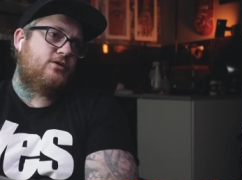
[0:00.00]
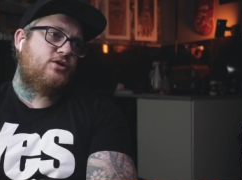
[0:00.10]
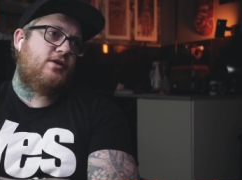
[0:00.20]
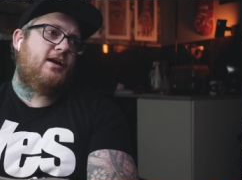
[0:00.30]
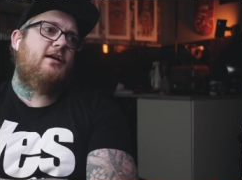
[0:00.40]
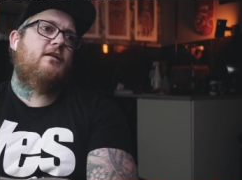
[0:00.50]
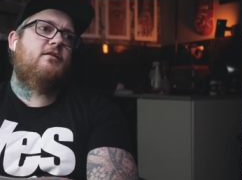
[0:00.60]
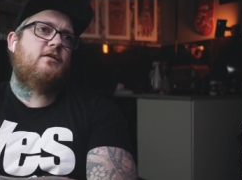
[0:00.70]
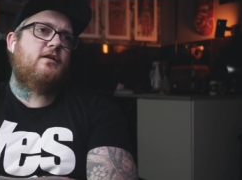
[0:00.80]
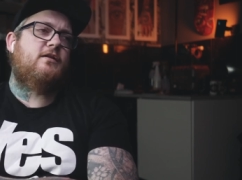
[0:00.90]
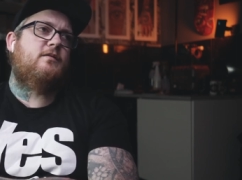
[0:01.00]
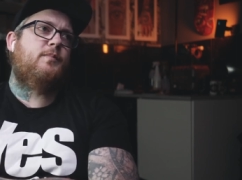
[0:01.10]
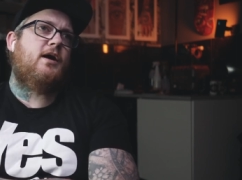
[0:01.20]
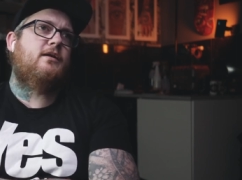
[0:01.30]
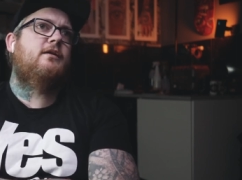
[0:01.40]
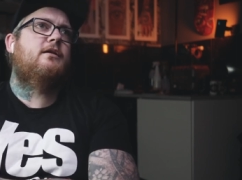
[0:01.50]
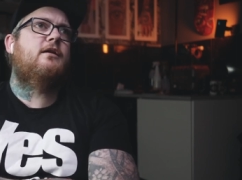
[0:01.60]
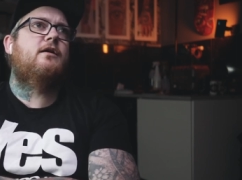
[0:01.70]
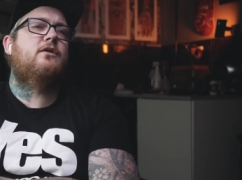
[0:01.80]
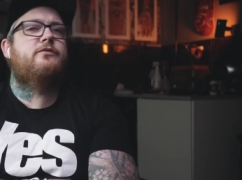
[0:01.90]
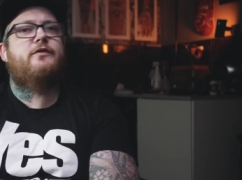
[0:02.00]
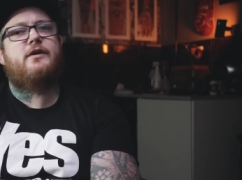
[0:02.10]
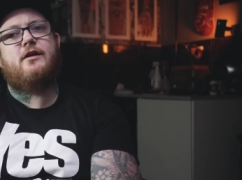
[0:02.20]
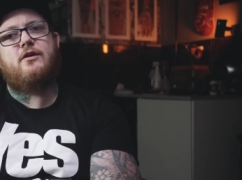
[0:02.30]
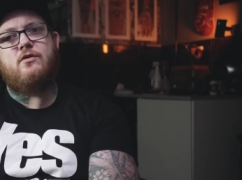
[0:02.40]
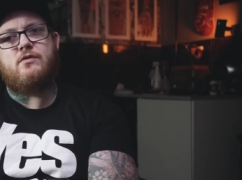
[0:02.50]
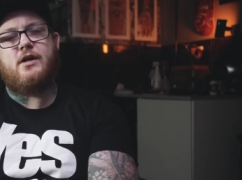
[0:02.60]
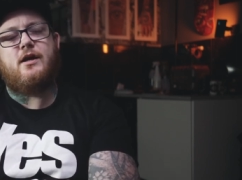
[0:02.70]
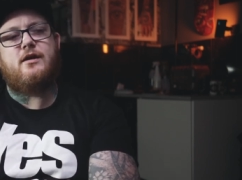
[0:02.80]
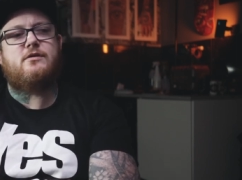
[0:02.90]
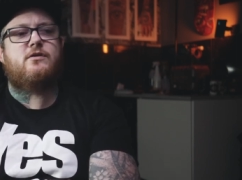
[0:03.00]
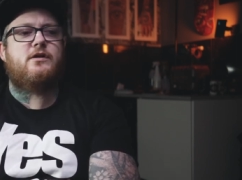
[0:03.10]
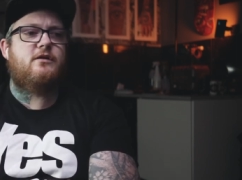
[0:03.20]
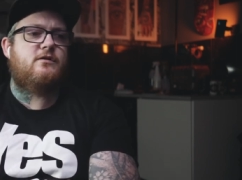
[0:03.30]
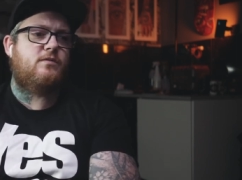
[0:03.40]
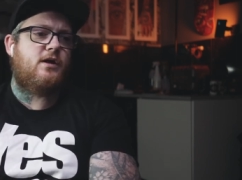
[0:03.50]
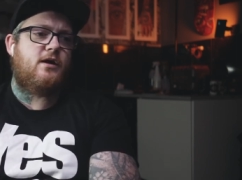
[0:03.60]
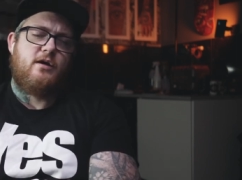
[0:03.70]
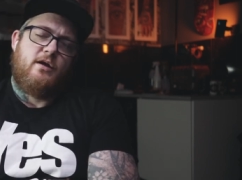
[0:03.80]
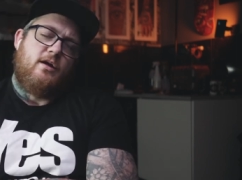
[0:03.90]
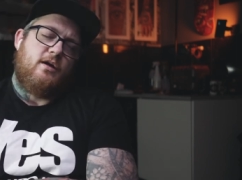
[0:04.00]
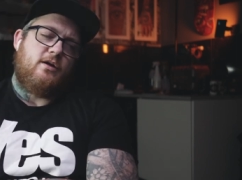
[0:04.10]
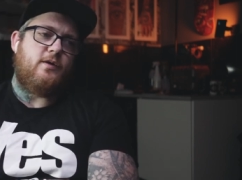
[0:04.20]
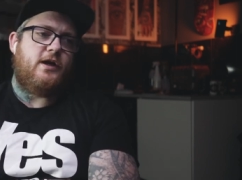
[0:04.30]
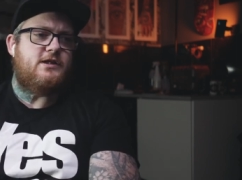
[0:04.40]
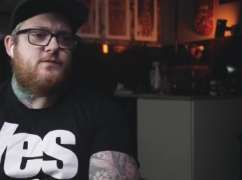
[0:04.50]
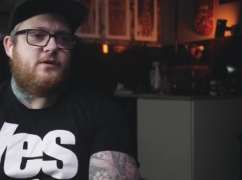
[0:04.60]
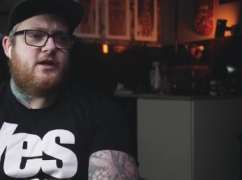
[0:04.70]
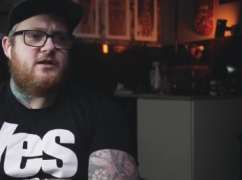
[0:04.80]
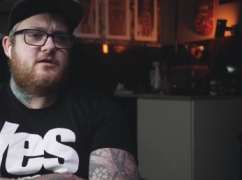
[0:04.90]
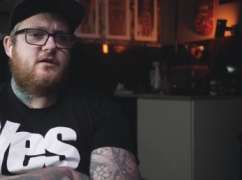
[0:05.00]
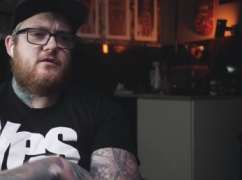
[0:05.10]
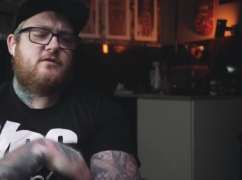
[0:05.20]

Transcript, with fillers: Australia are looking in banning it now. Fucking UK looking into it. You know, it is what it is.